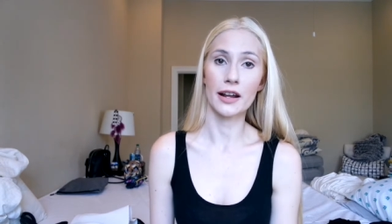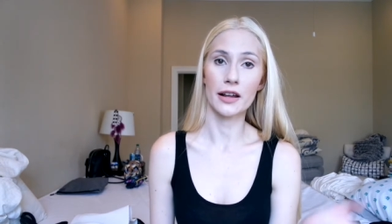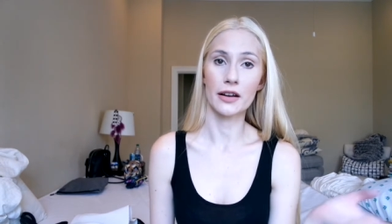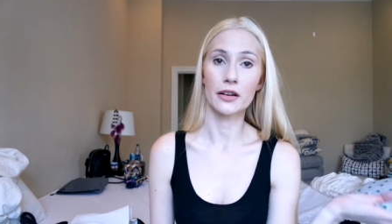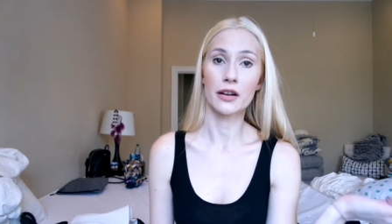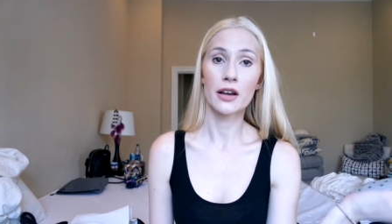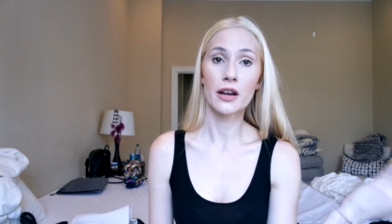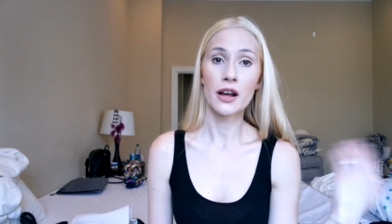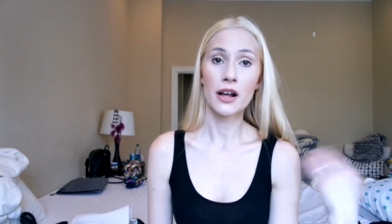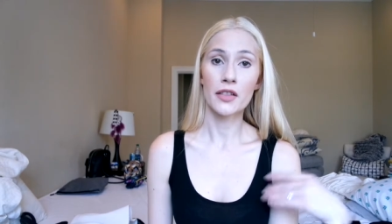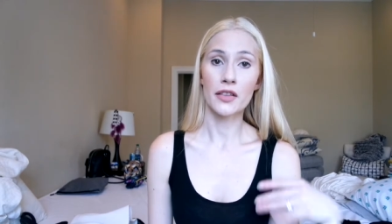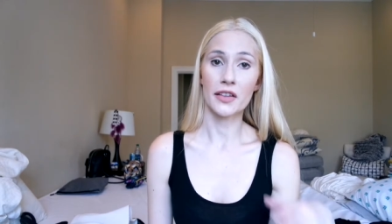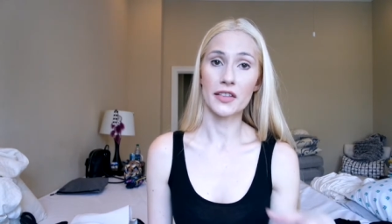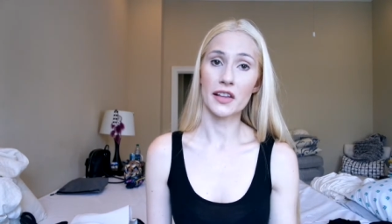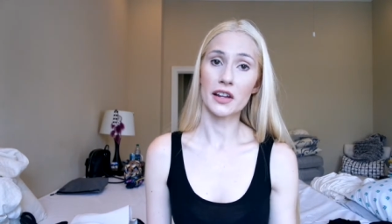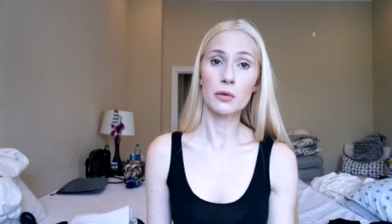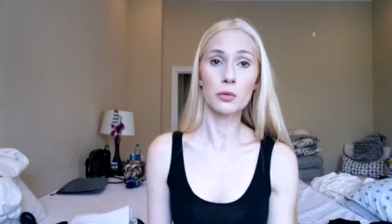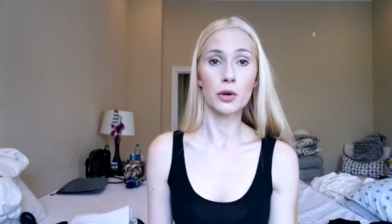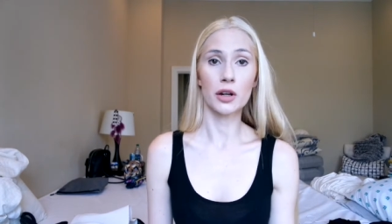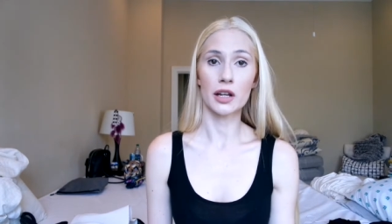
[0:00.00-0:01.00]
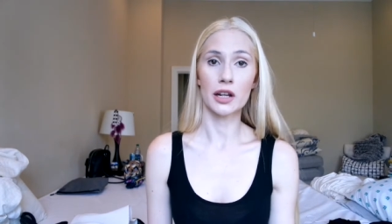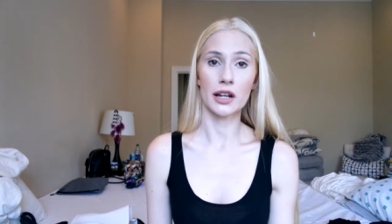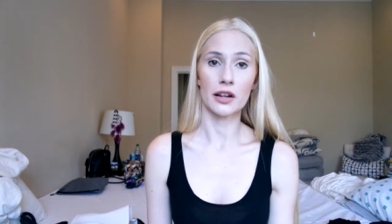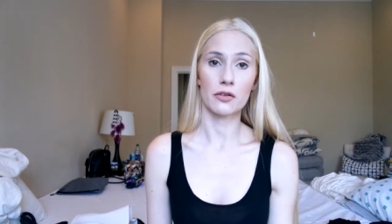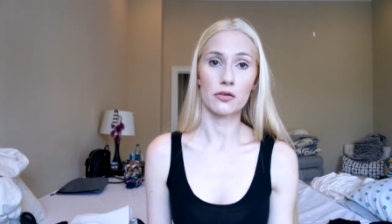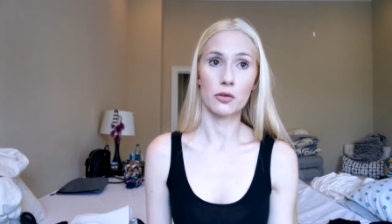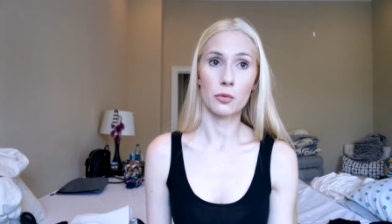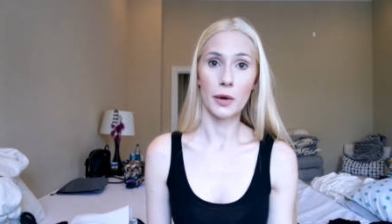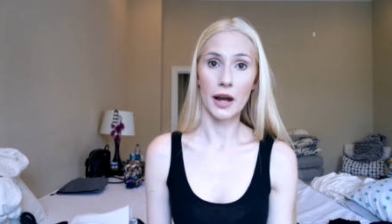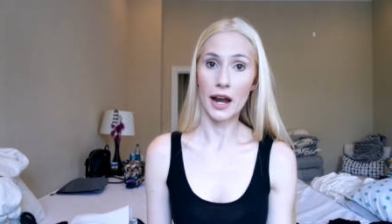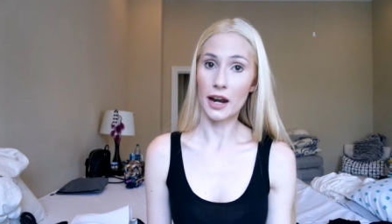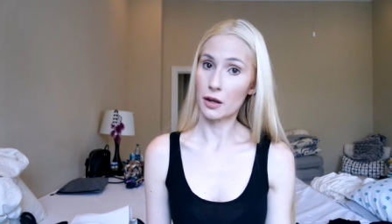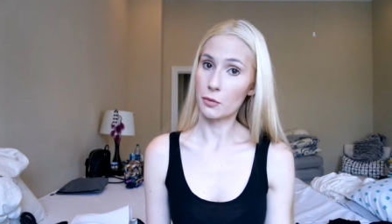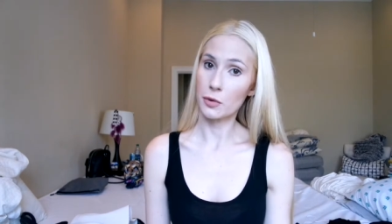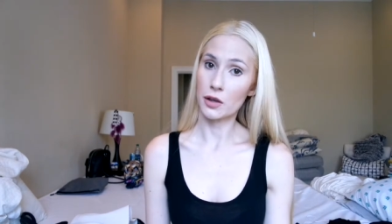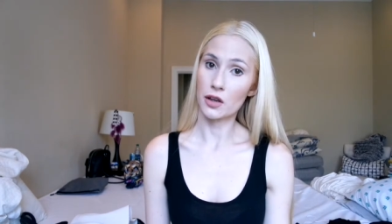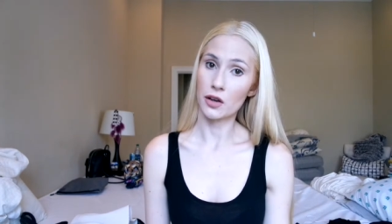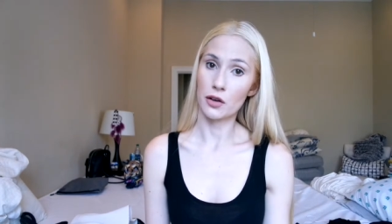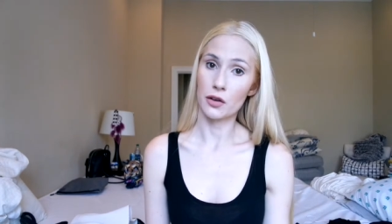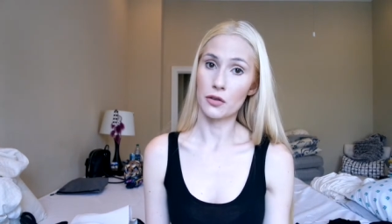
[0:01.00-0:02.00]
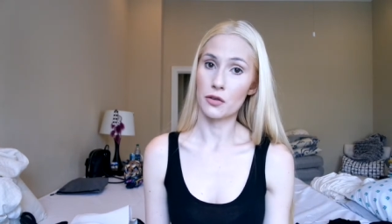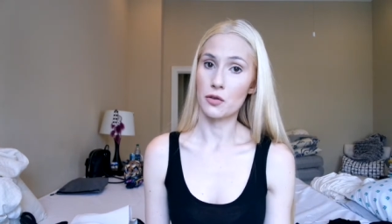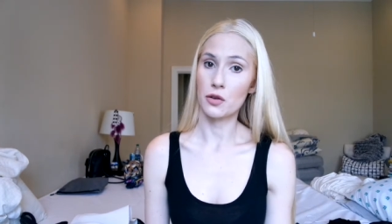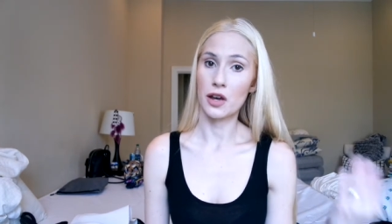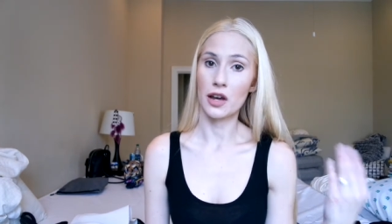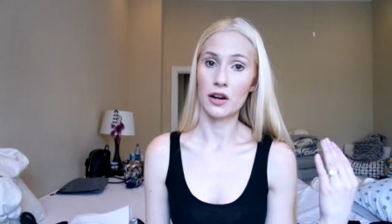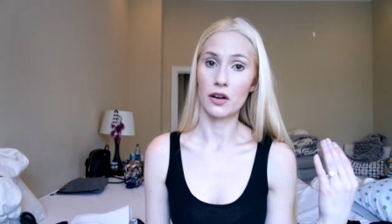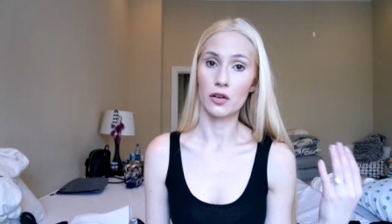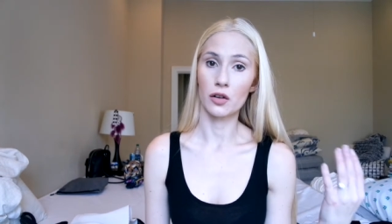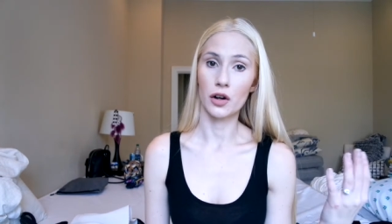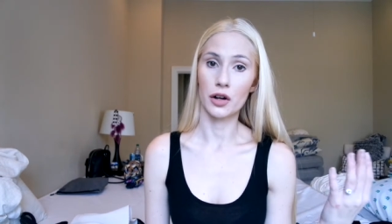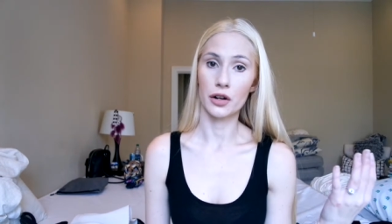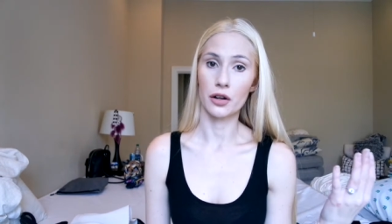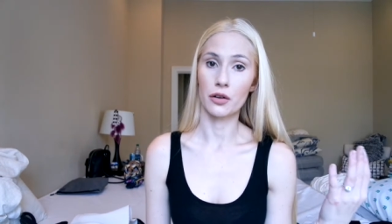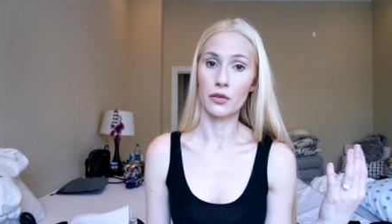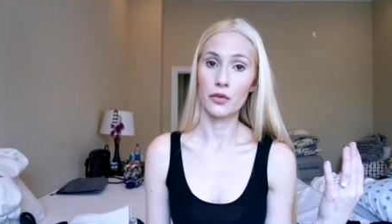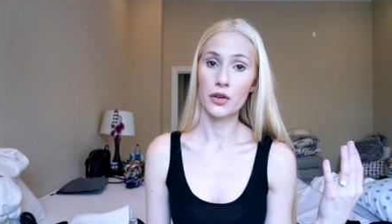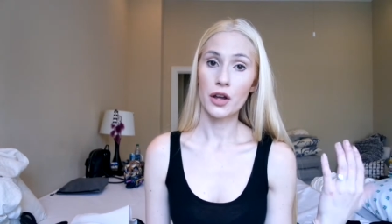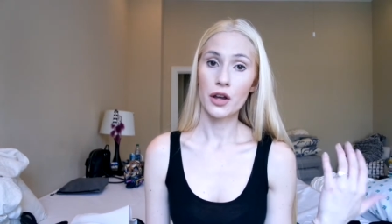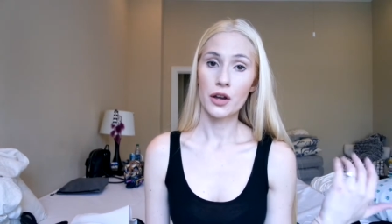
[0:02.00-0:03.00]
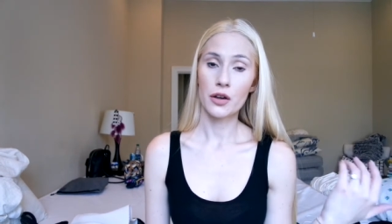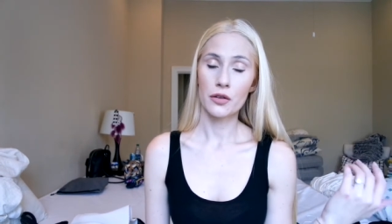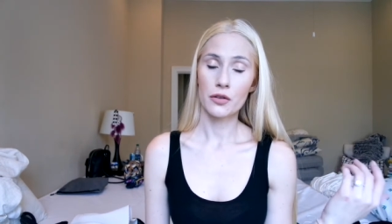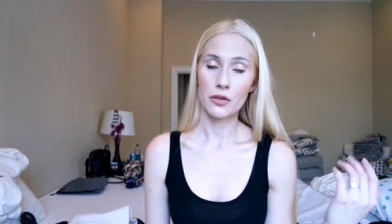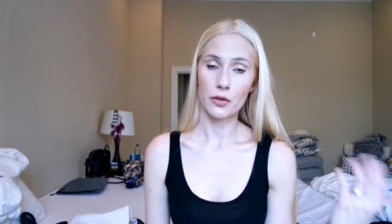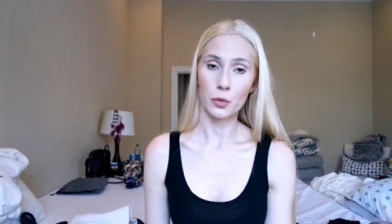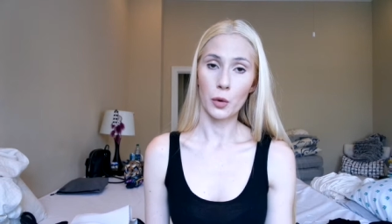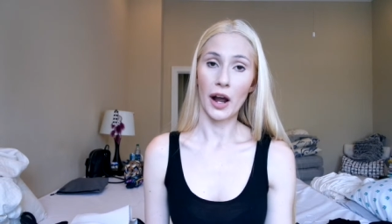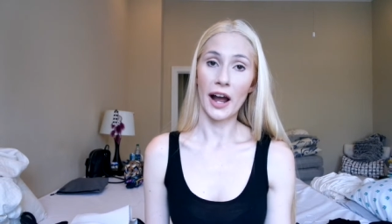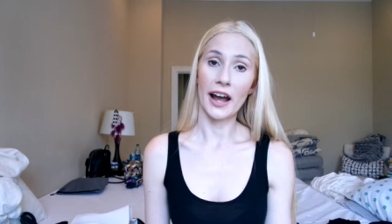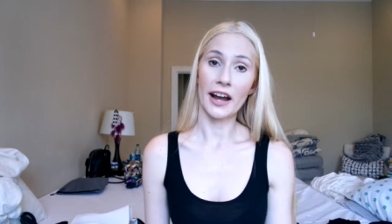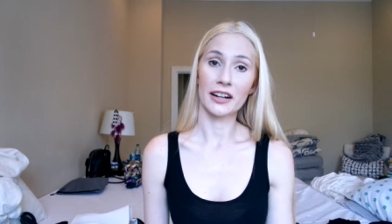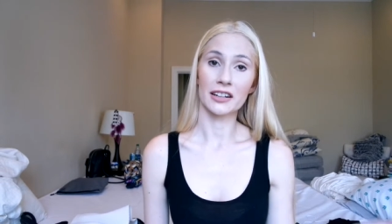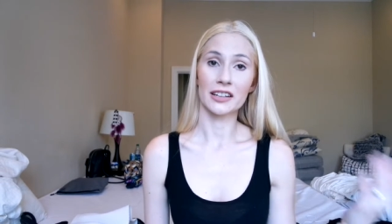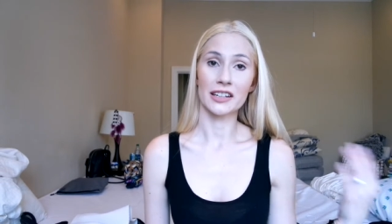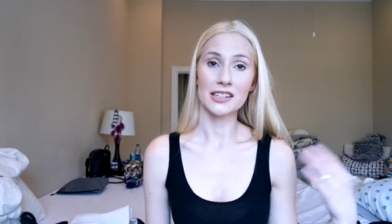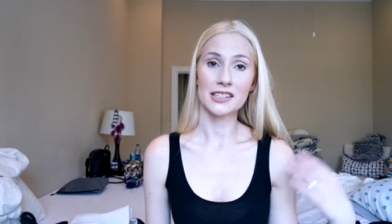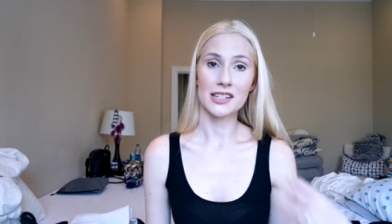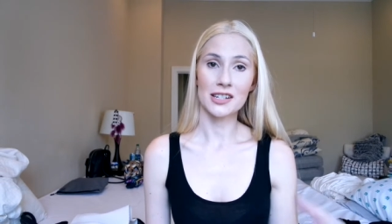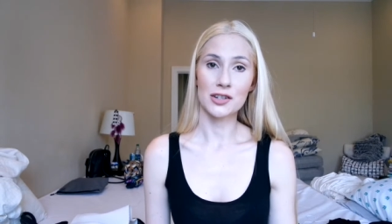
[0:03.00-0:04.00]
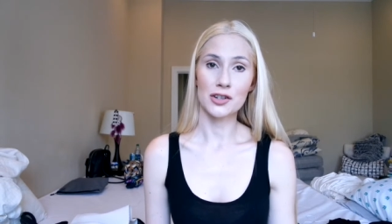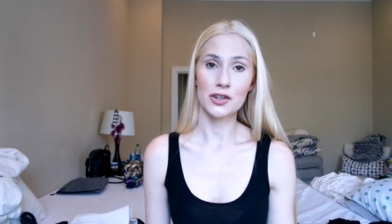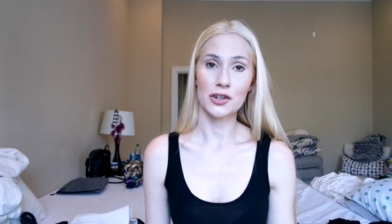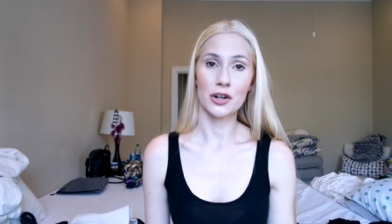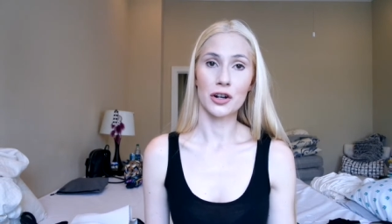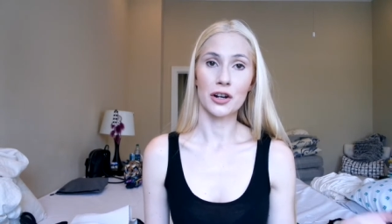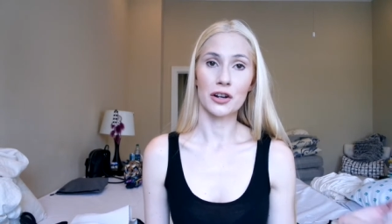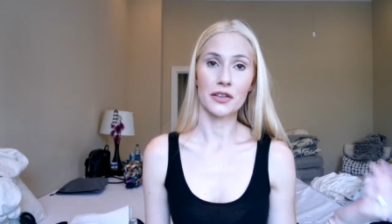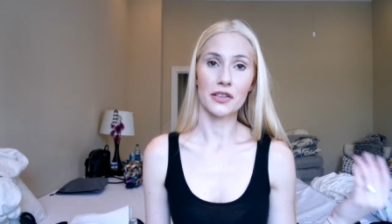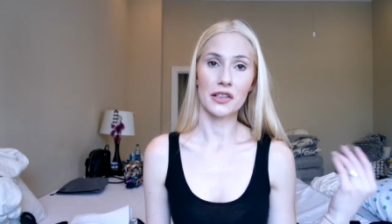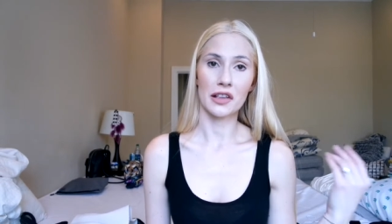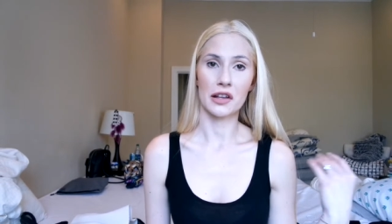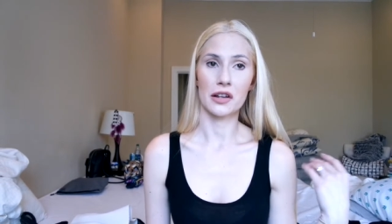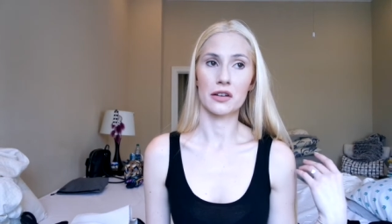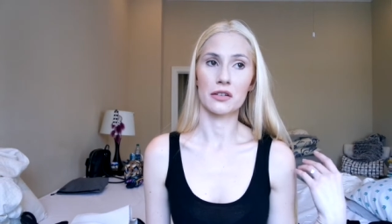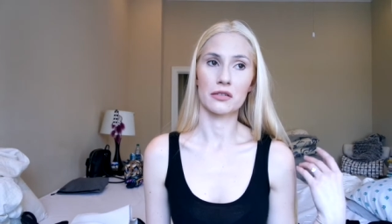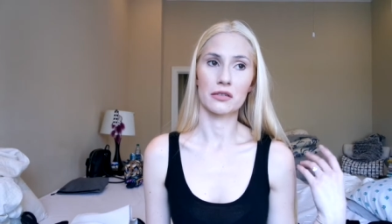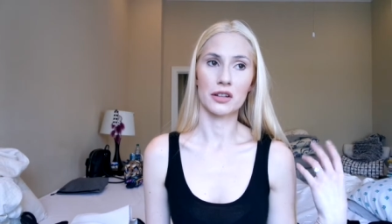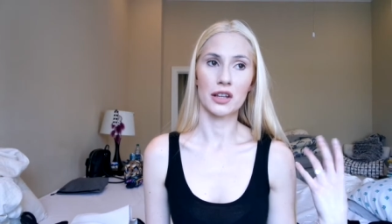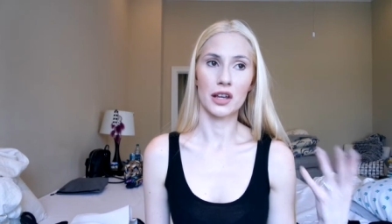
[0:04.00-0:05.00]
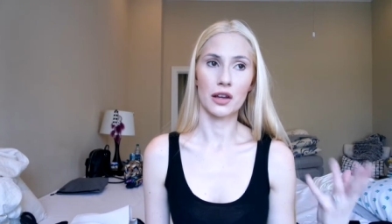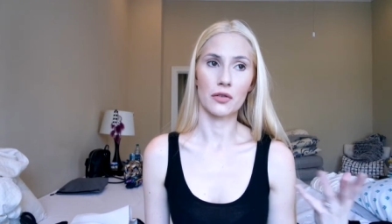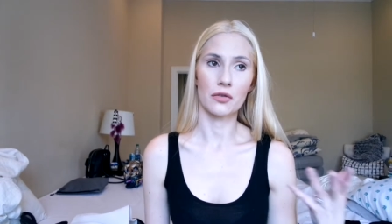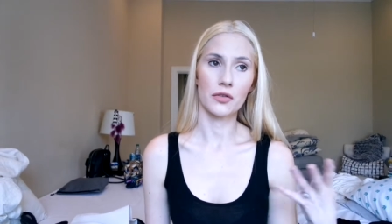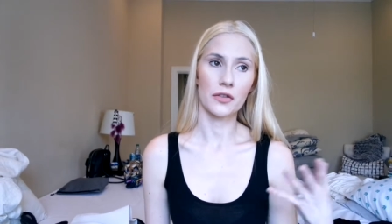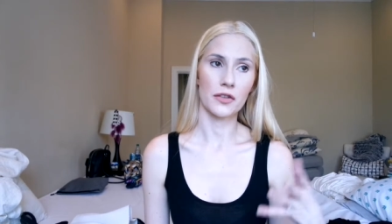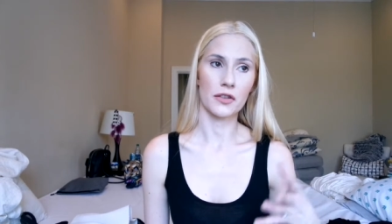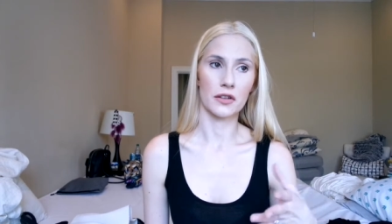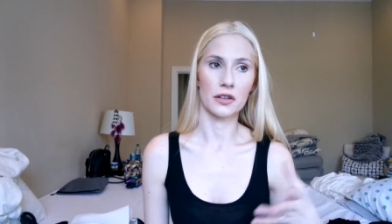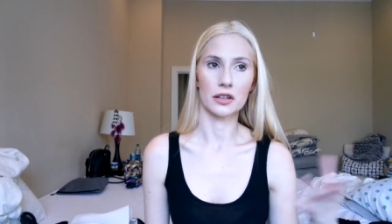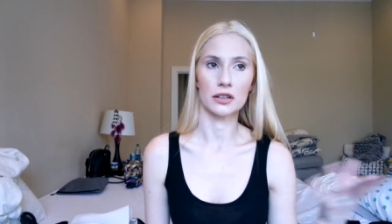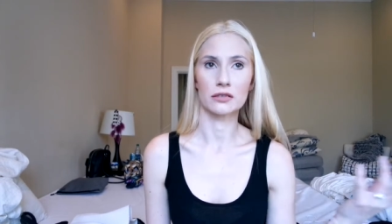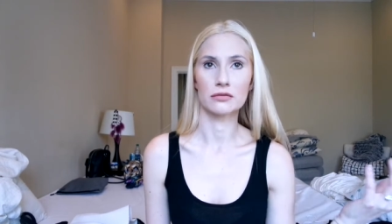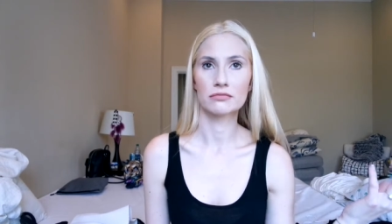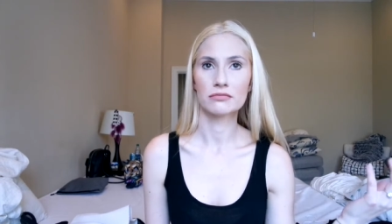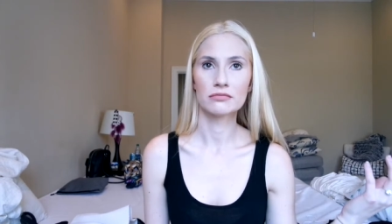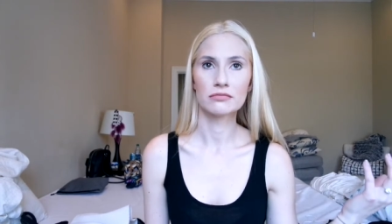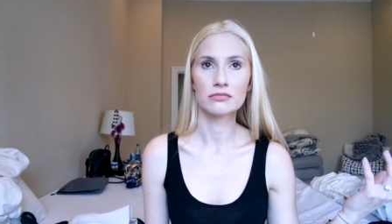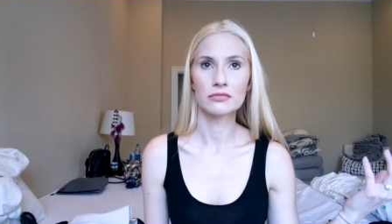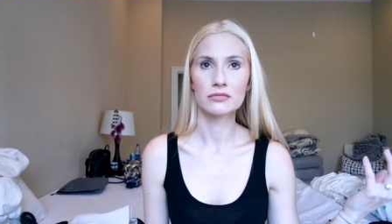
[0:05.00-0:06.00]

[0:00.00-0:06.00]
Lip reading: And they say to bring an extra bag because you get a lot of swag like t-shirts and gifts and